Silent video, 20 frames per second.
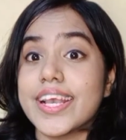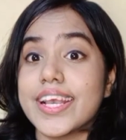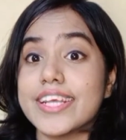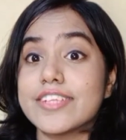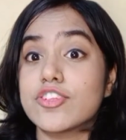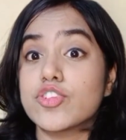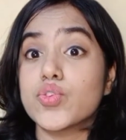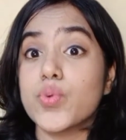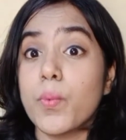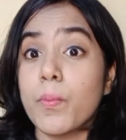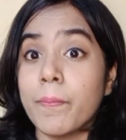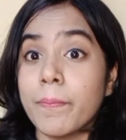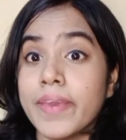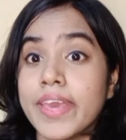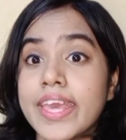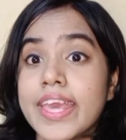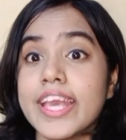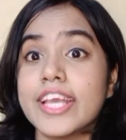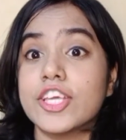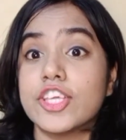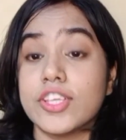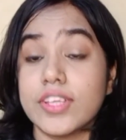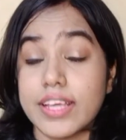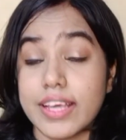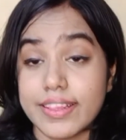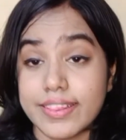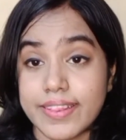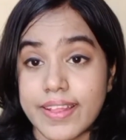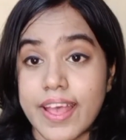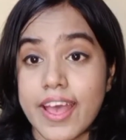is to make
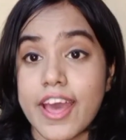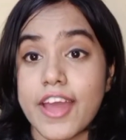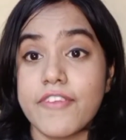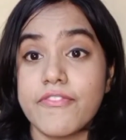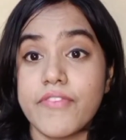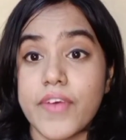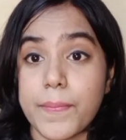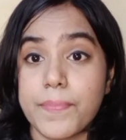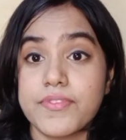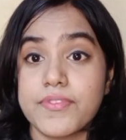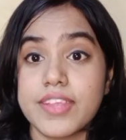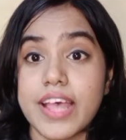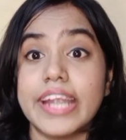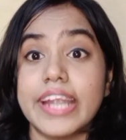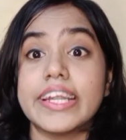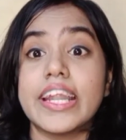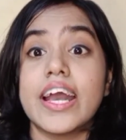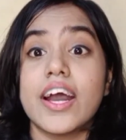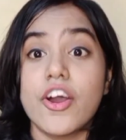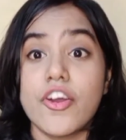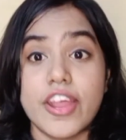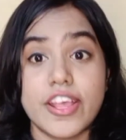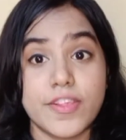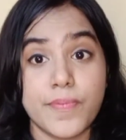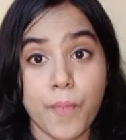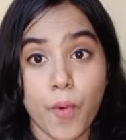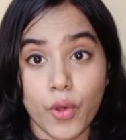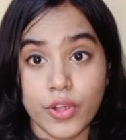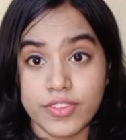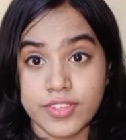their website
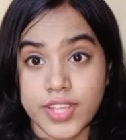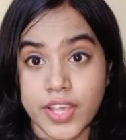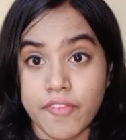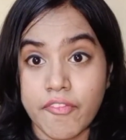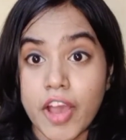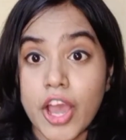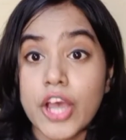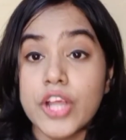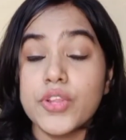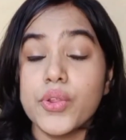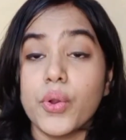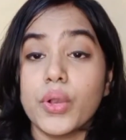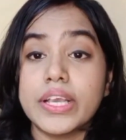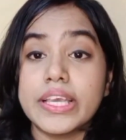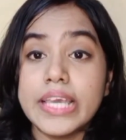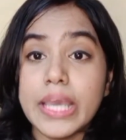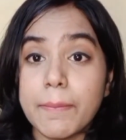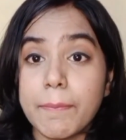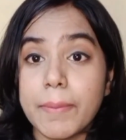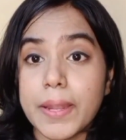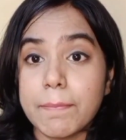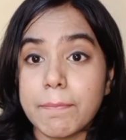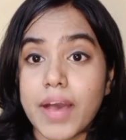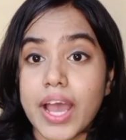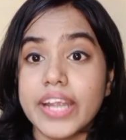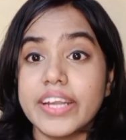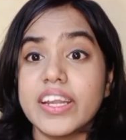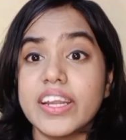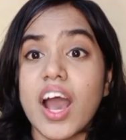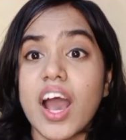responsive. So keep in
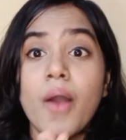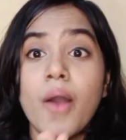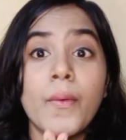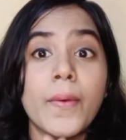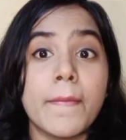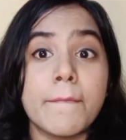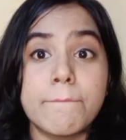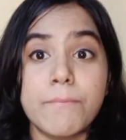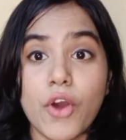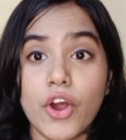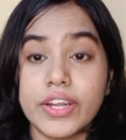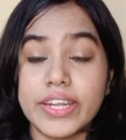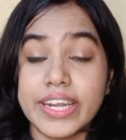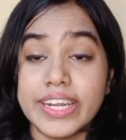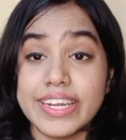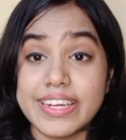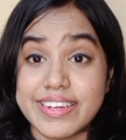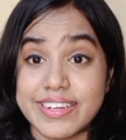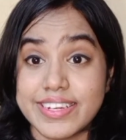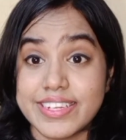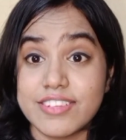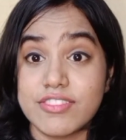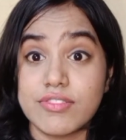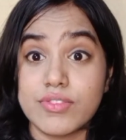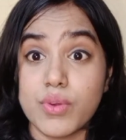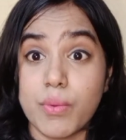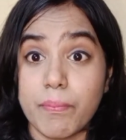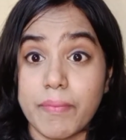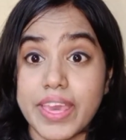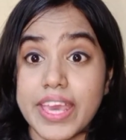mind how important it is
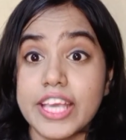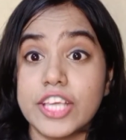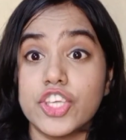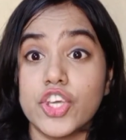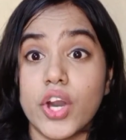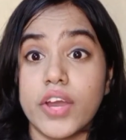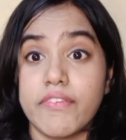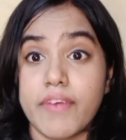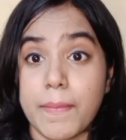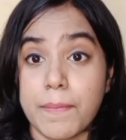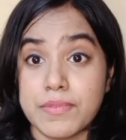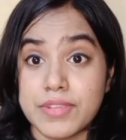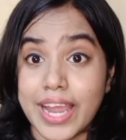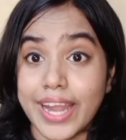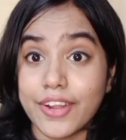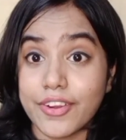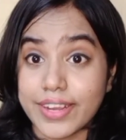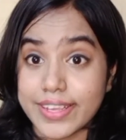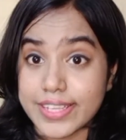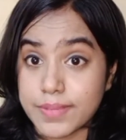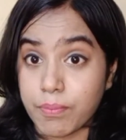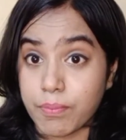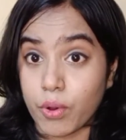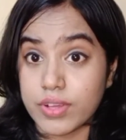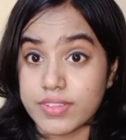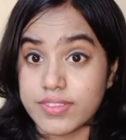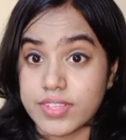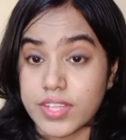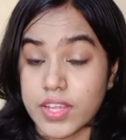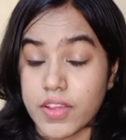to make your website
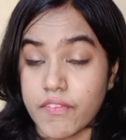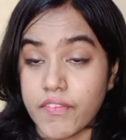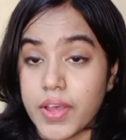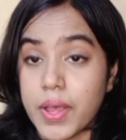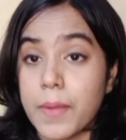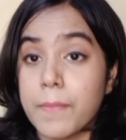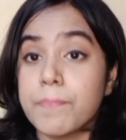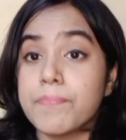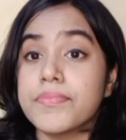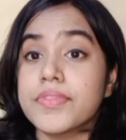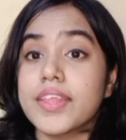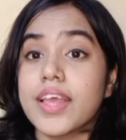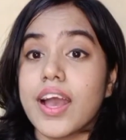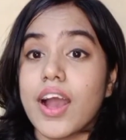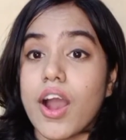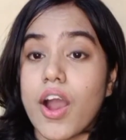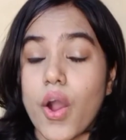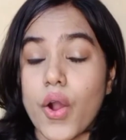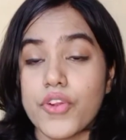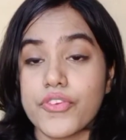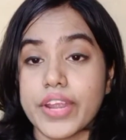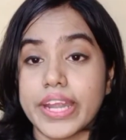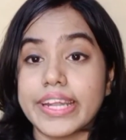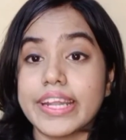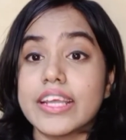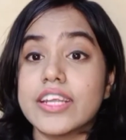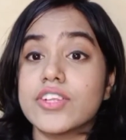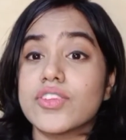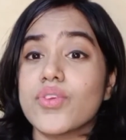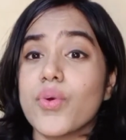responsive. Alright,
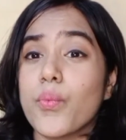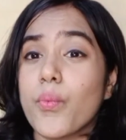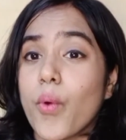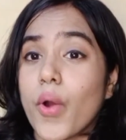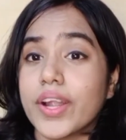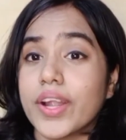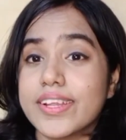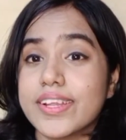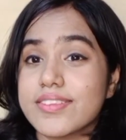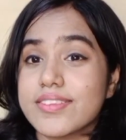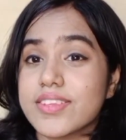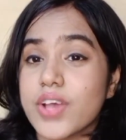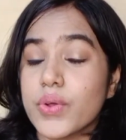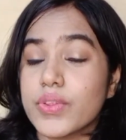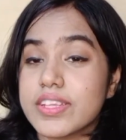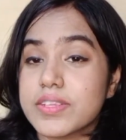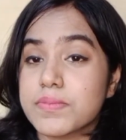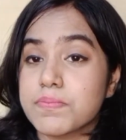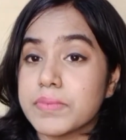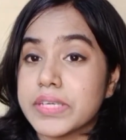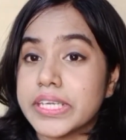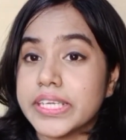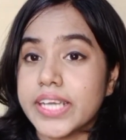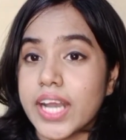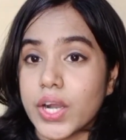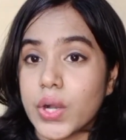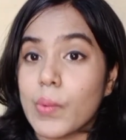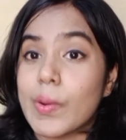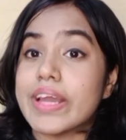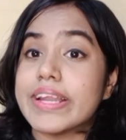so what is now this media
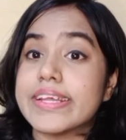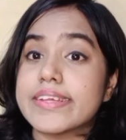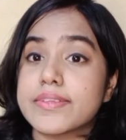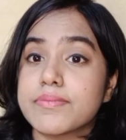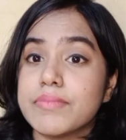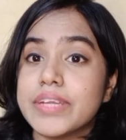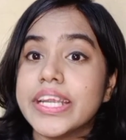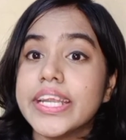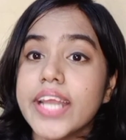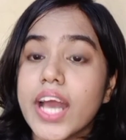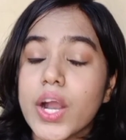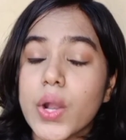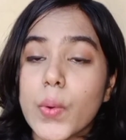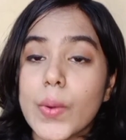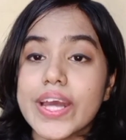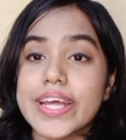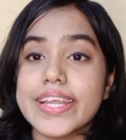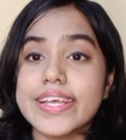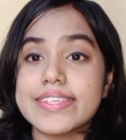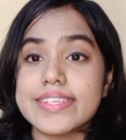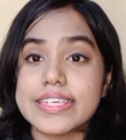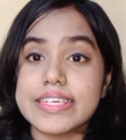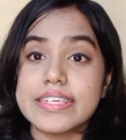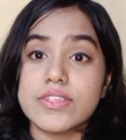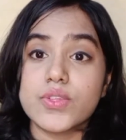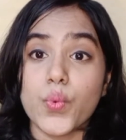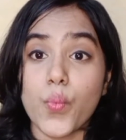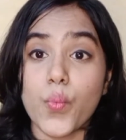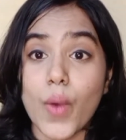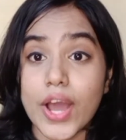queries? Media queries
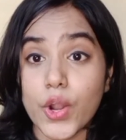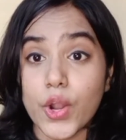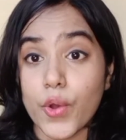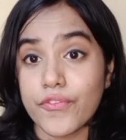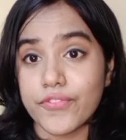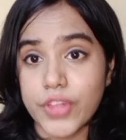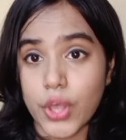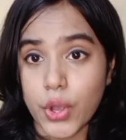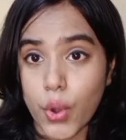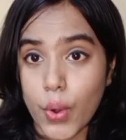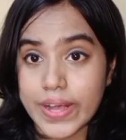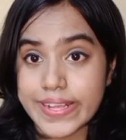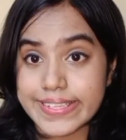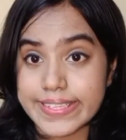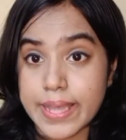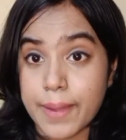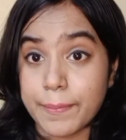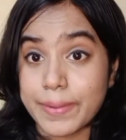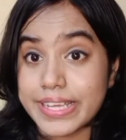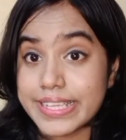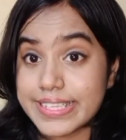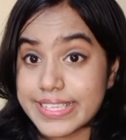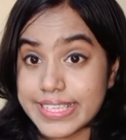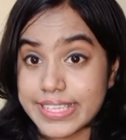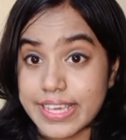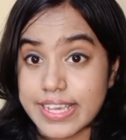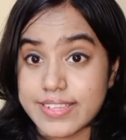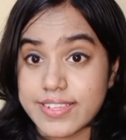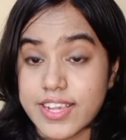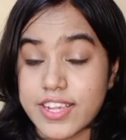is one of the concept in
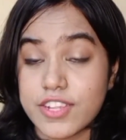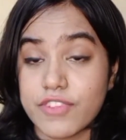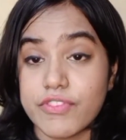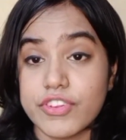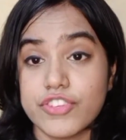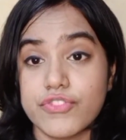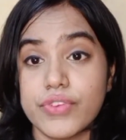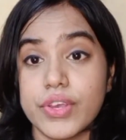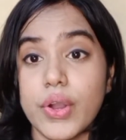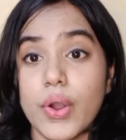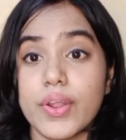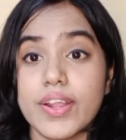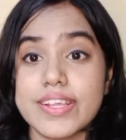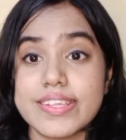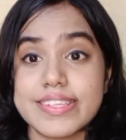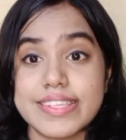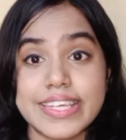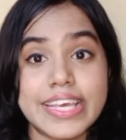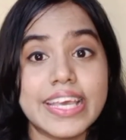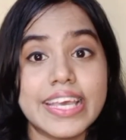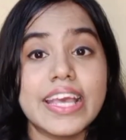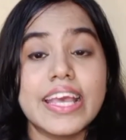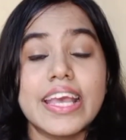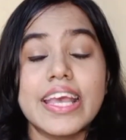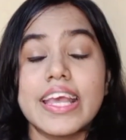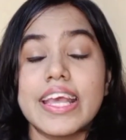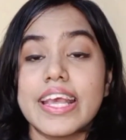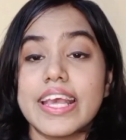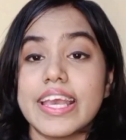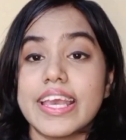CSS which we're gonna see
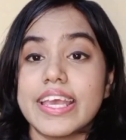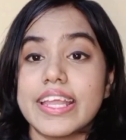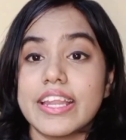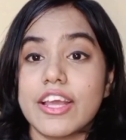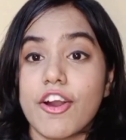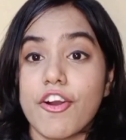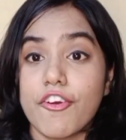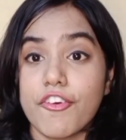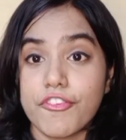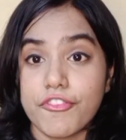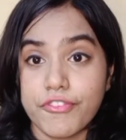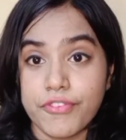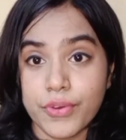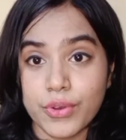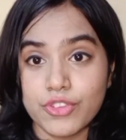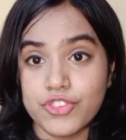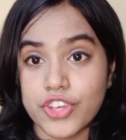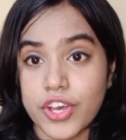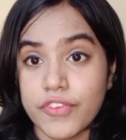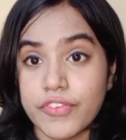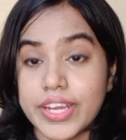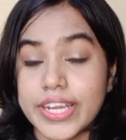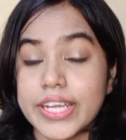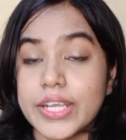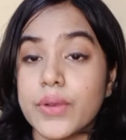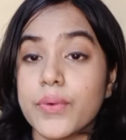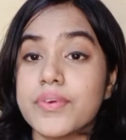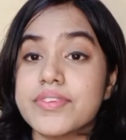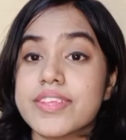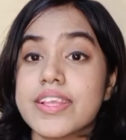in future
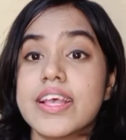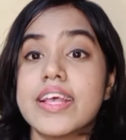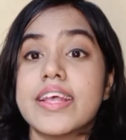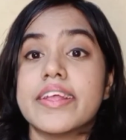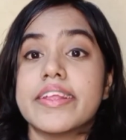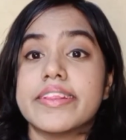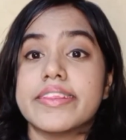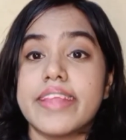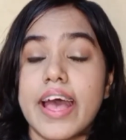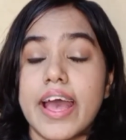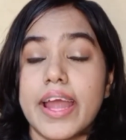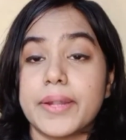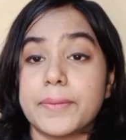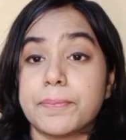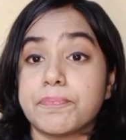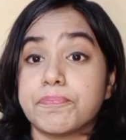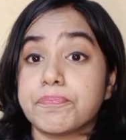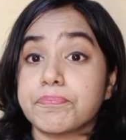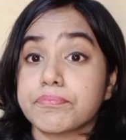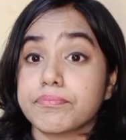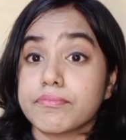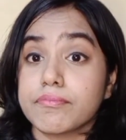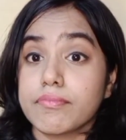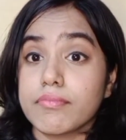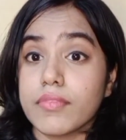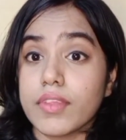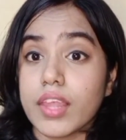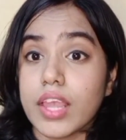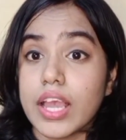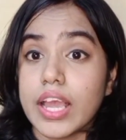videos, that
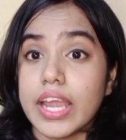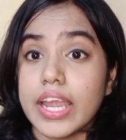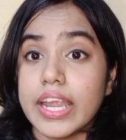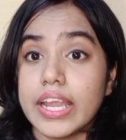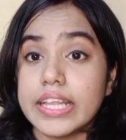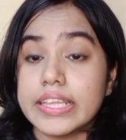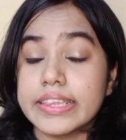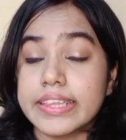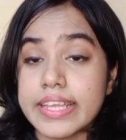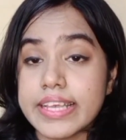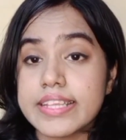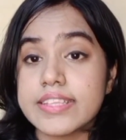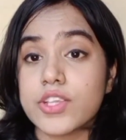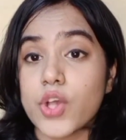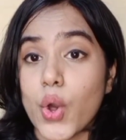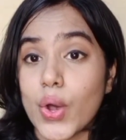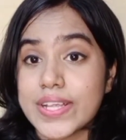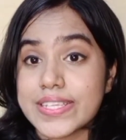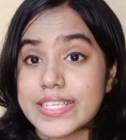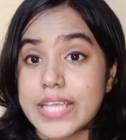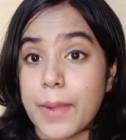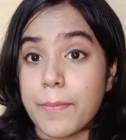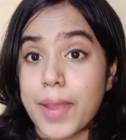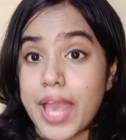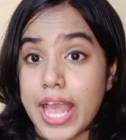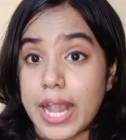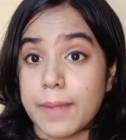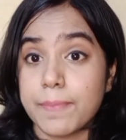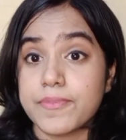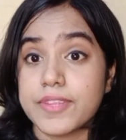this concept
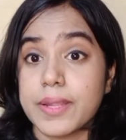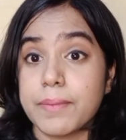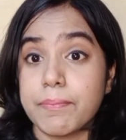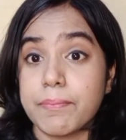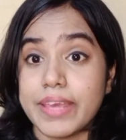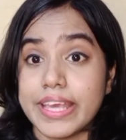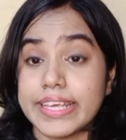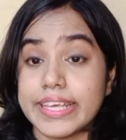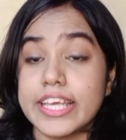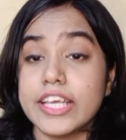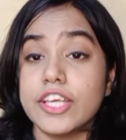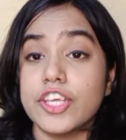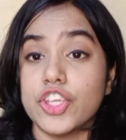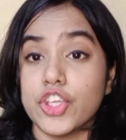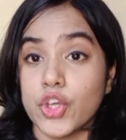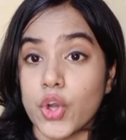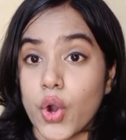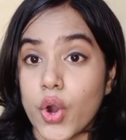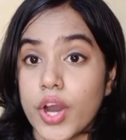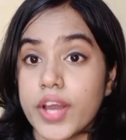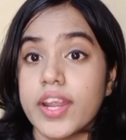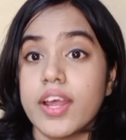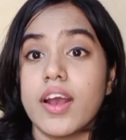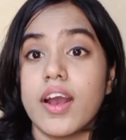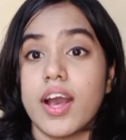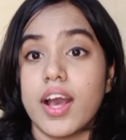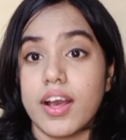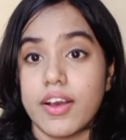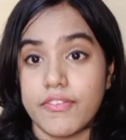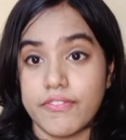helps in making your
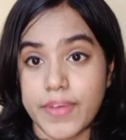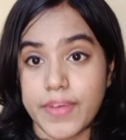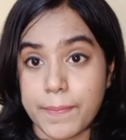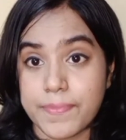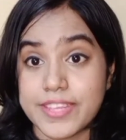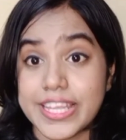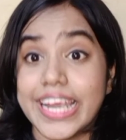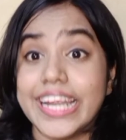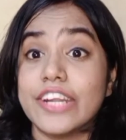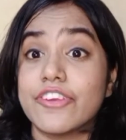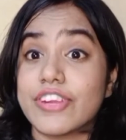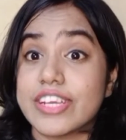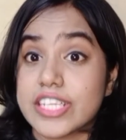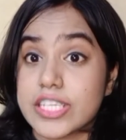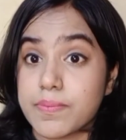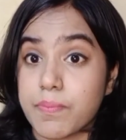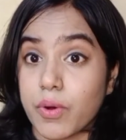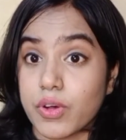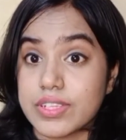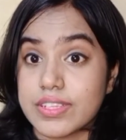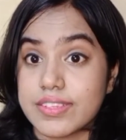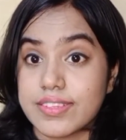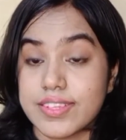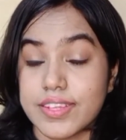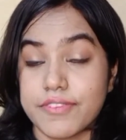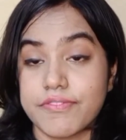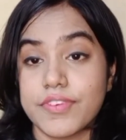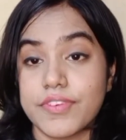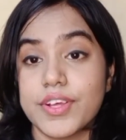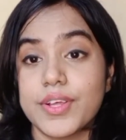website
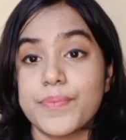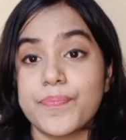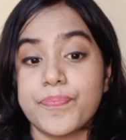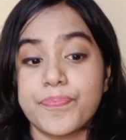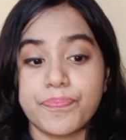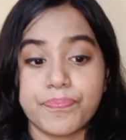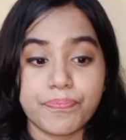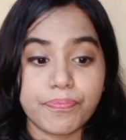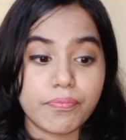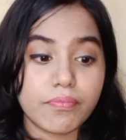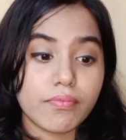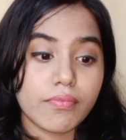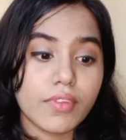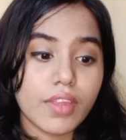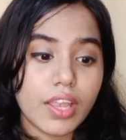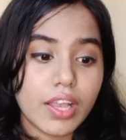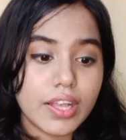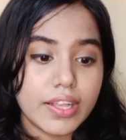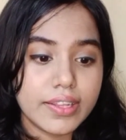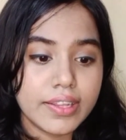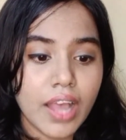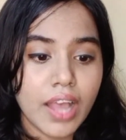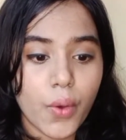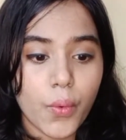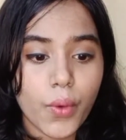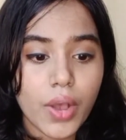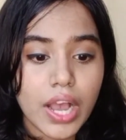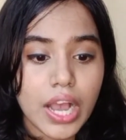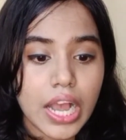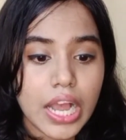responsive.
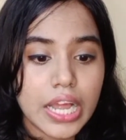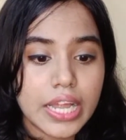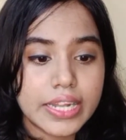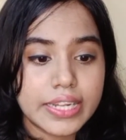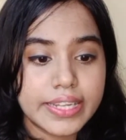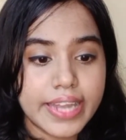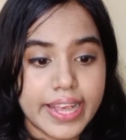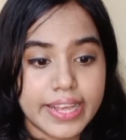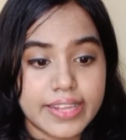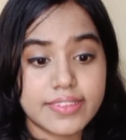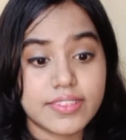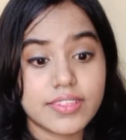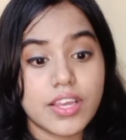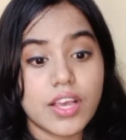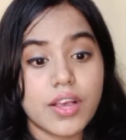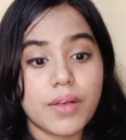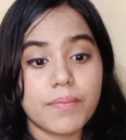Now, next,